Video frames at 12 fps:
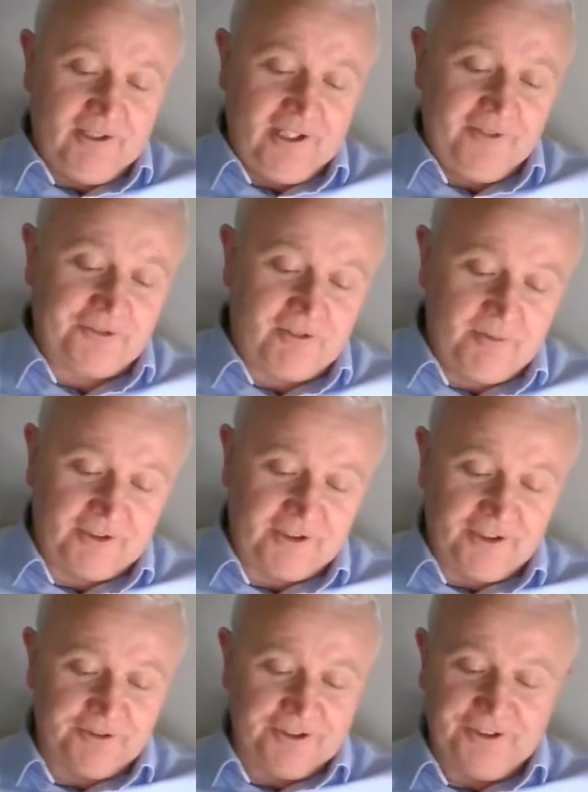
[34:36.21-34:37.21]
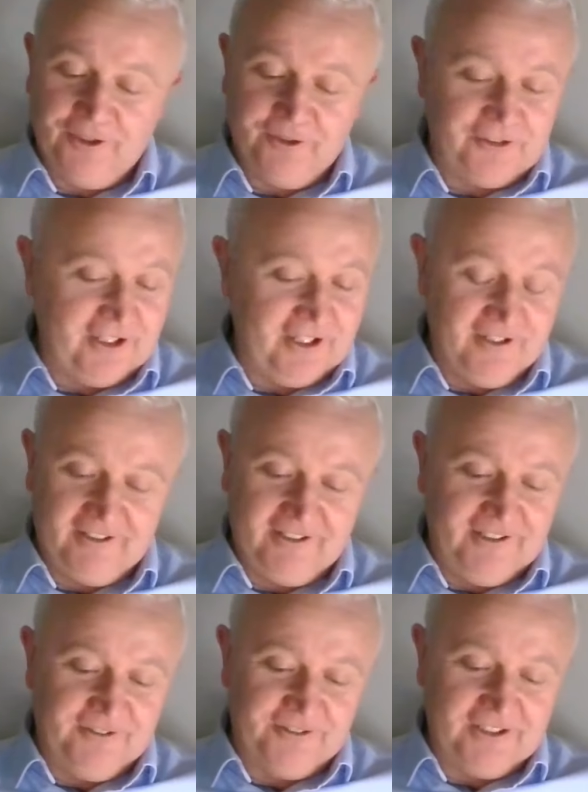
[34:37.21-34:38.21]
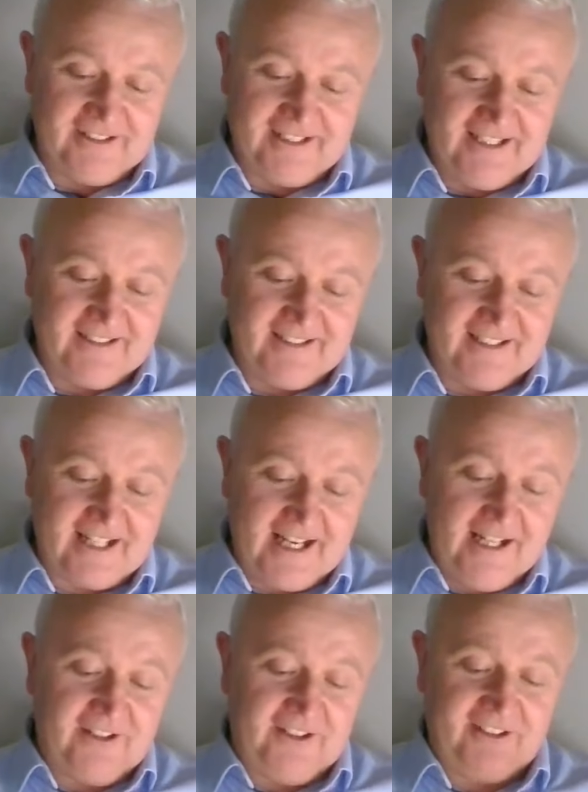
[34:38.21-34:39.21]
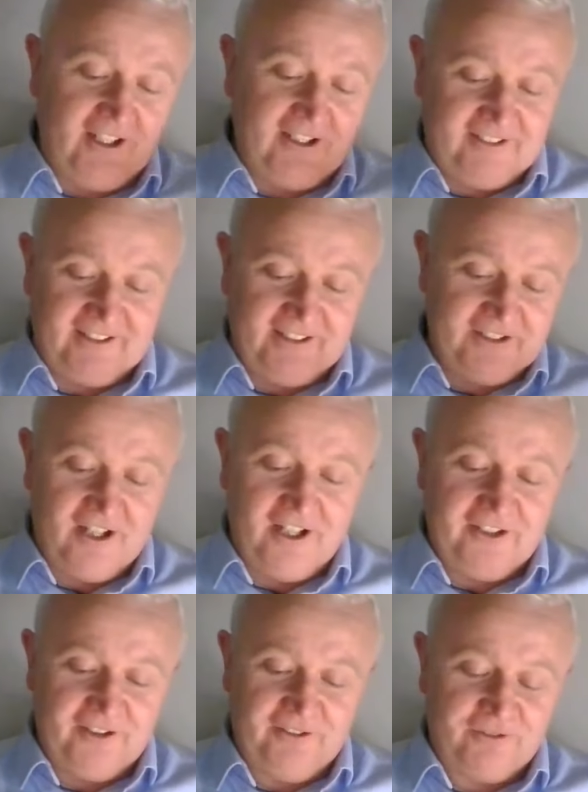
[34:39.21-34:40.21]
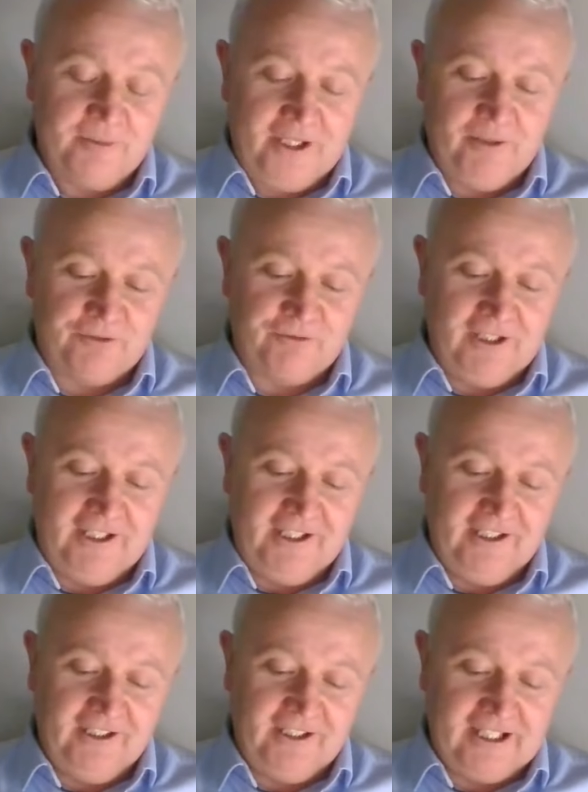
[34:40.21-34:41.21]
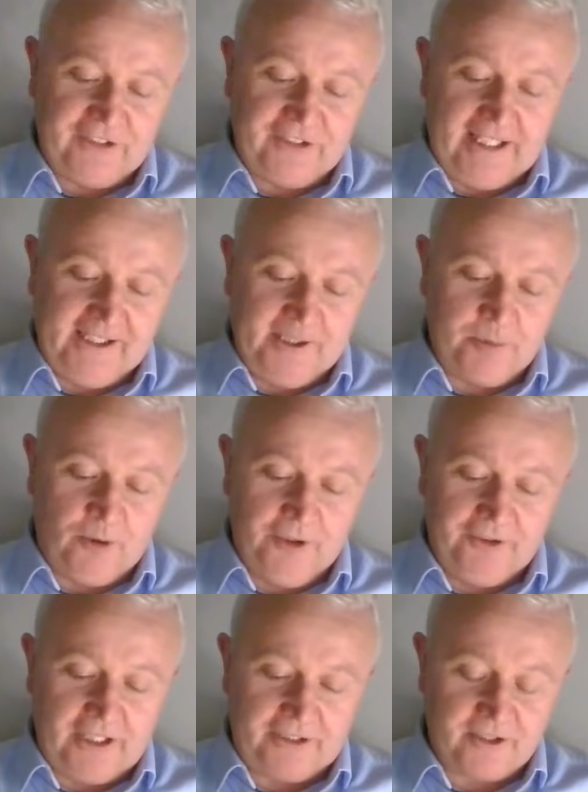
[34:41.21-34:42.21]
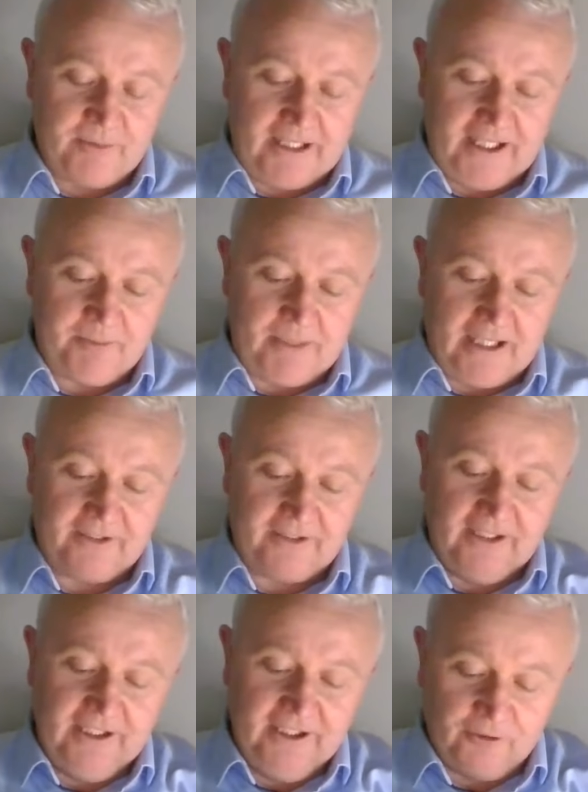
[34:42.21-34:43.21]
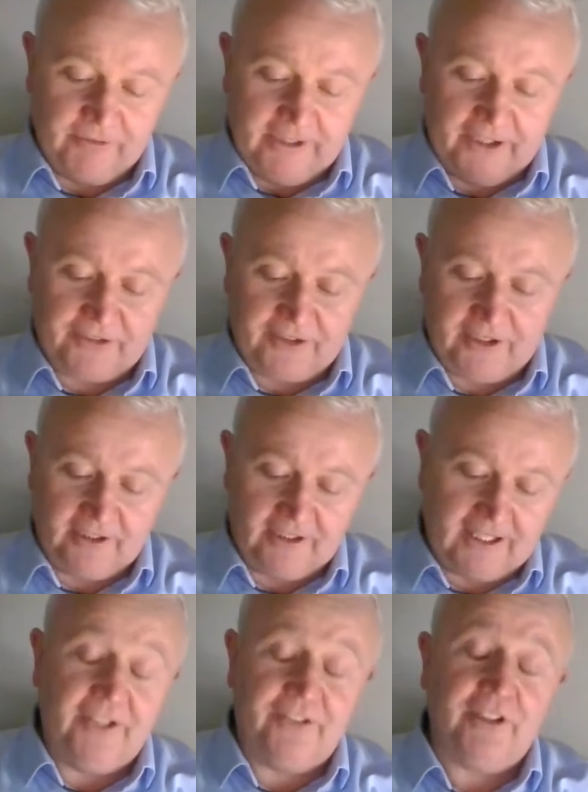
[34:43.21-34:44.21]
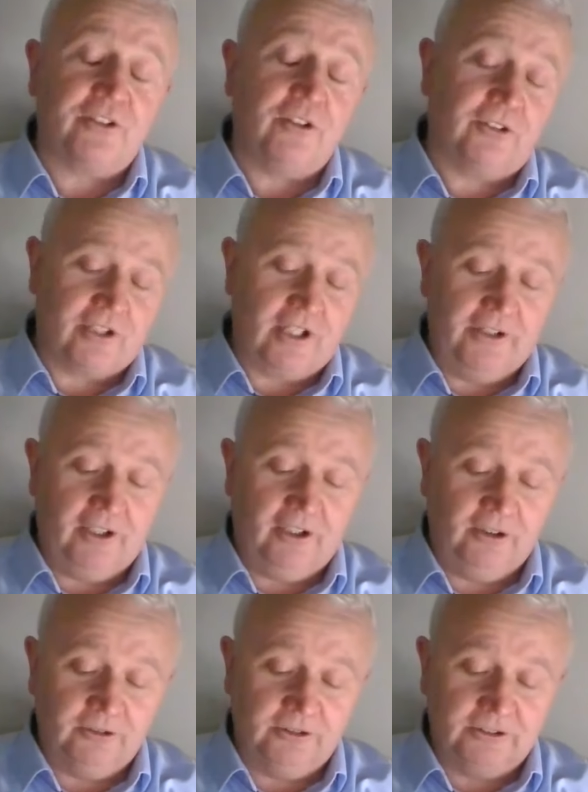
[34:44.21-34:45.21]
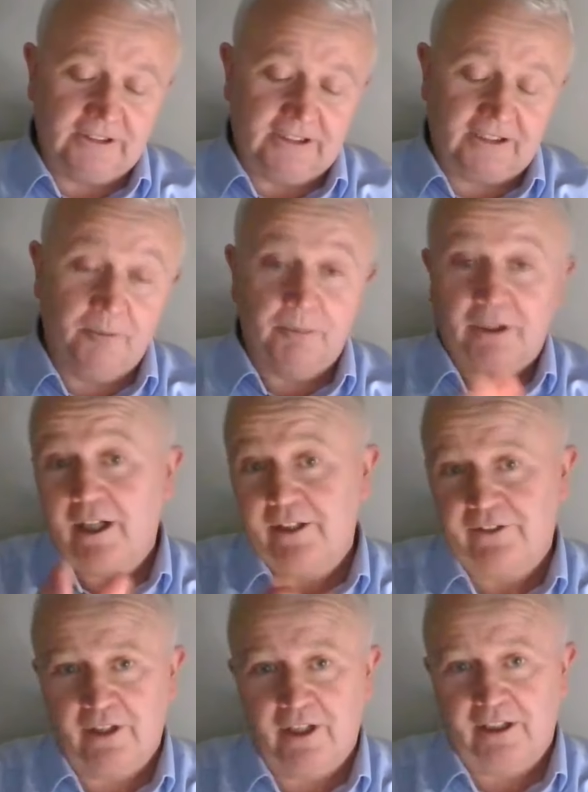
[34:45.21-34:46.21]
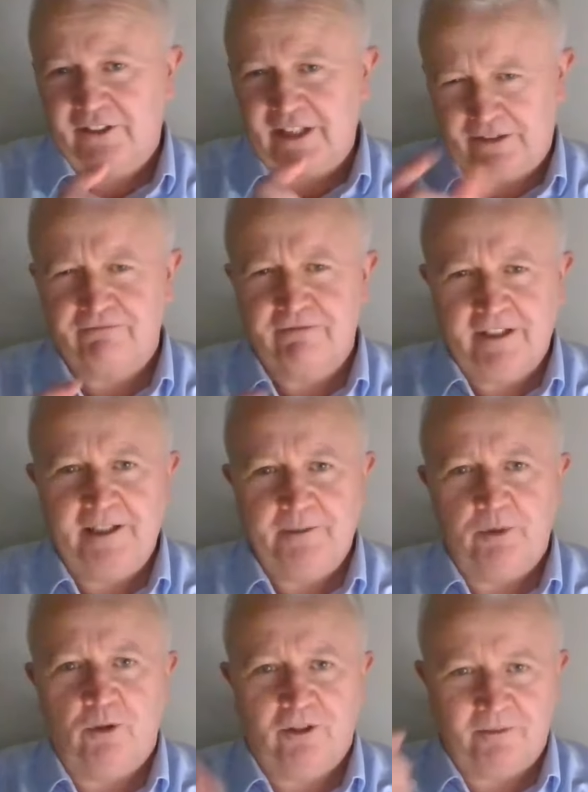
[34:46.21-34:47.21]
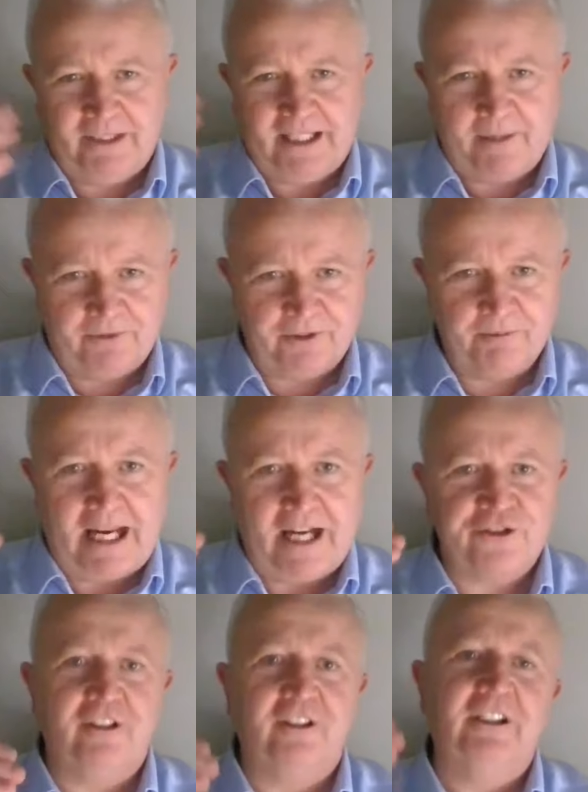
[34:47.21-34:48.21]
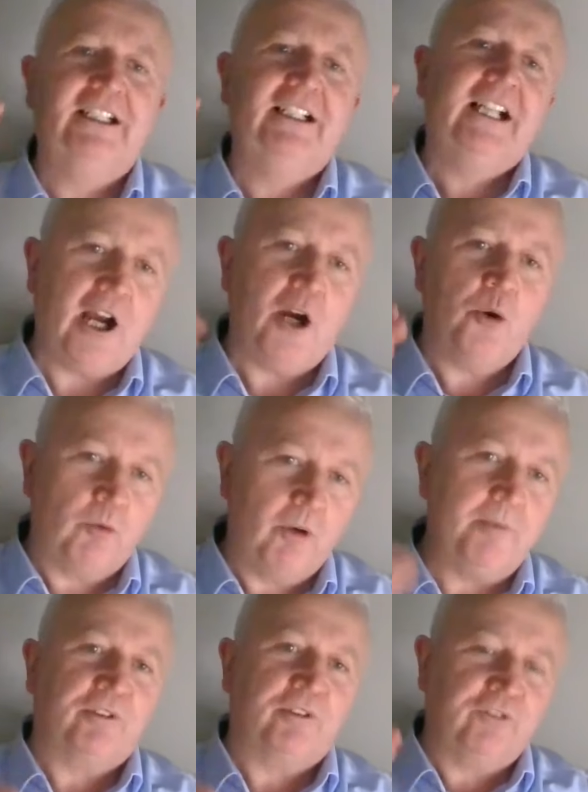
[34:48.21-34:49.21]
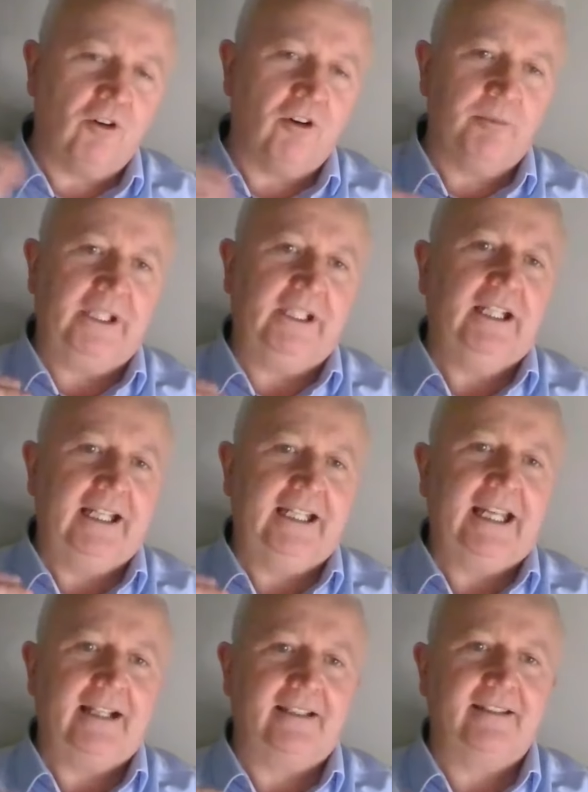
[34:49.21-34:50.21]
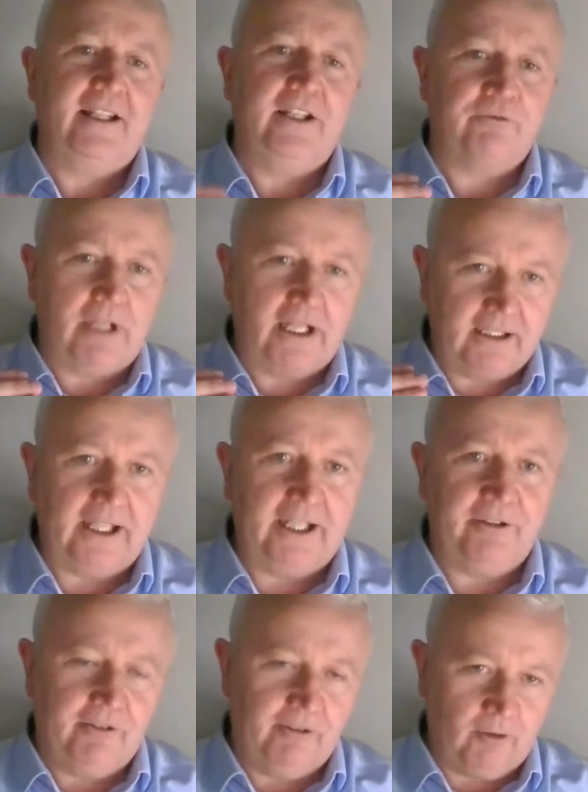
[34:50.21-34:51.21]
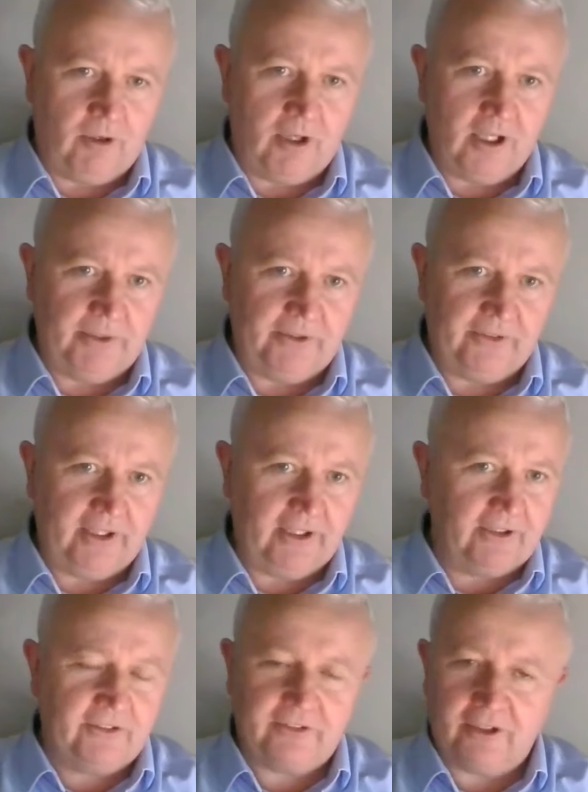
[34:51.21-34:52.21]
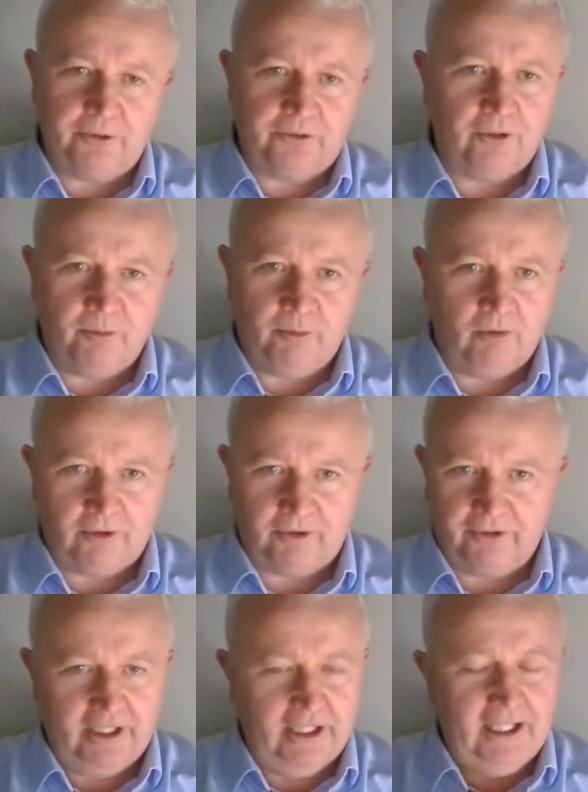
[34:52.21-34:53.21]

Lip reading: I've scribbled a load of notes here. The data slicing and dicing for me was really a salient point that you made, Matt. Risk. Liz, you touched on the whole compliance side, because that's really important. Being able to measure how are we performing against these regulatory requirements. It's so important.